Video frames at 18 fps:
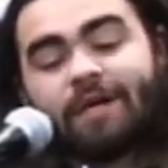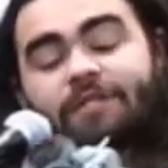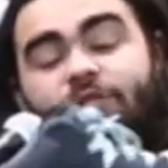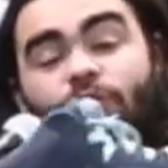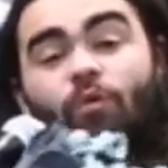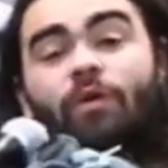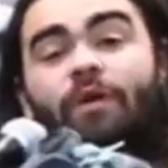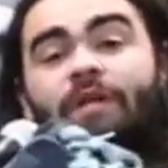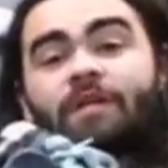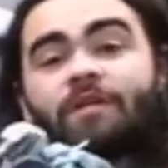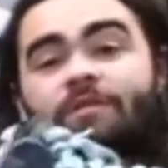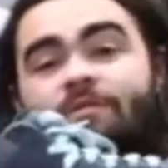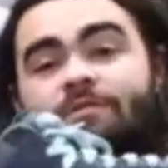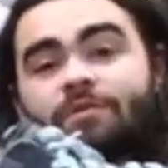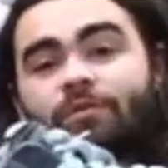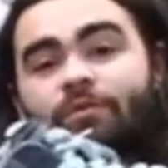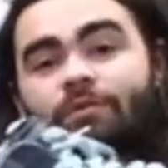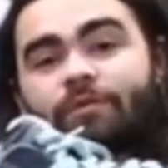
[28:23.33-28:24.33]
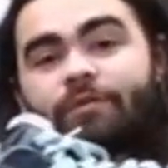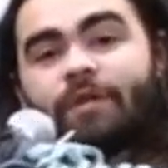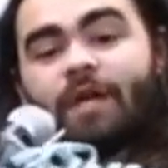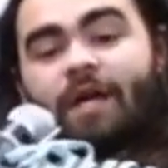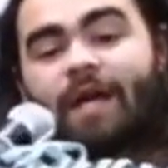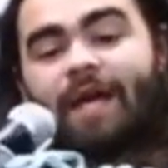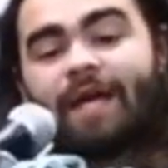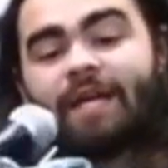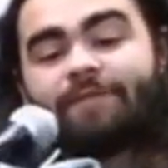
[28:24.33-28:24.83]
20 years old
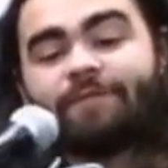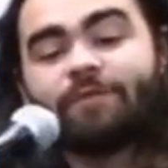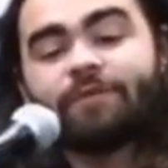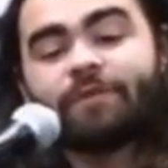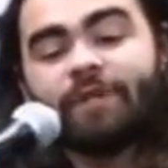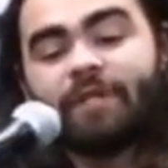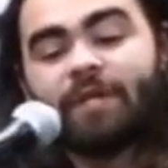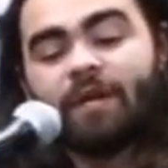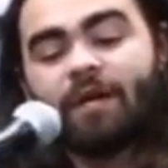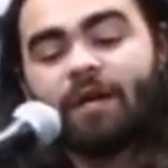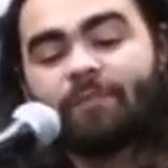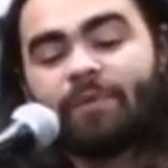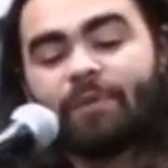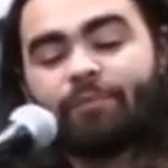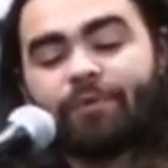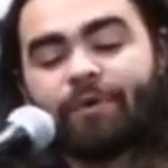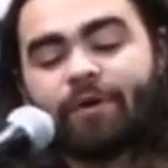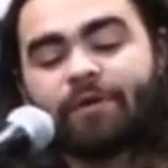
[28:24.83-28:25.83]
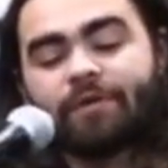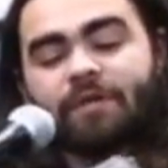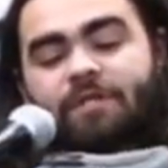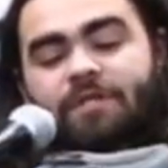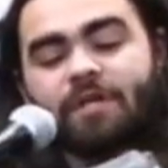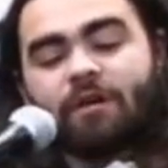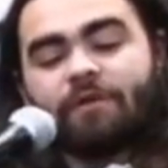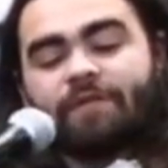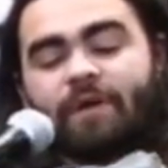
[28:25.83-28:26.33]
and if you cleaned it up and put it on the
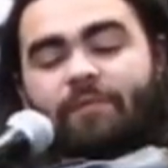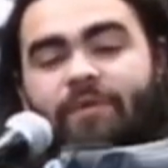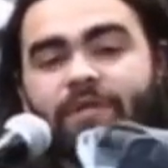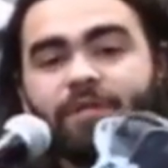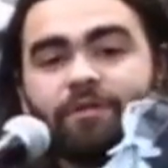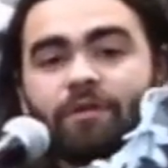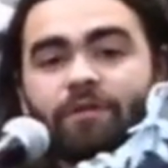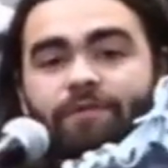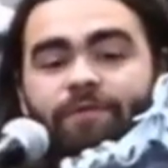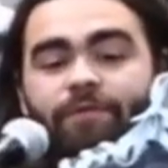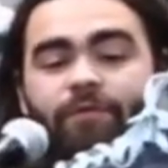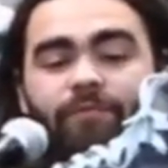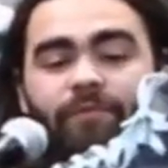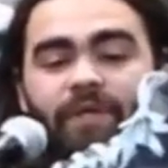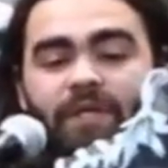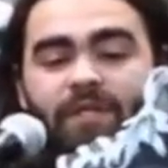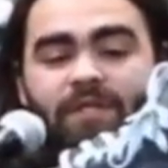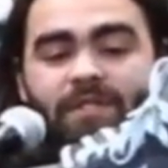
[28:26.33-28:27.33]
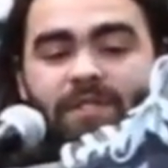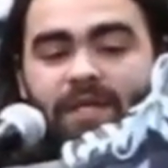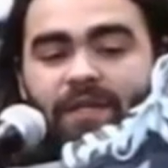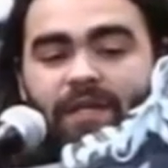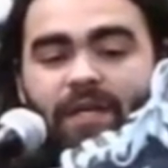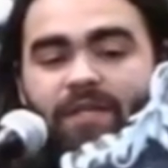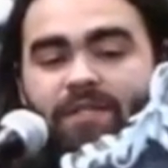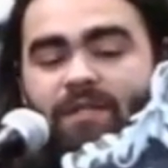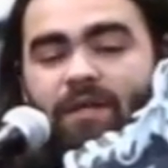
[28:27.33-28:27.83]
shelf i mean you could fool me and say
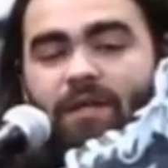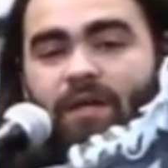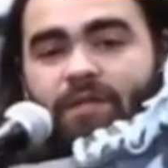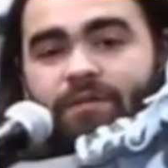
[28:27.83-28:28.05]
that it's a,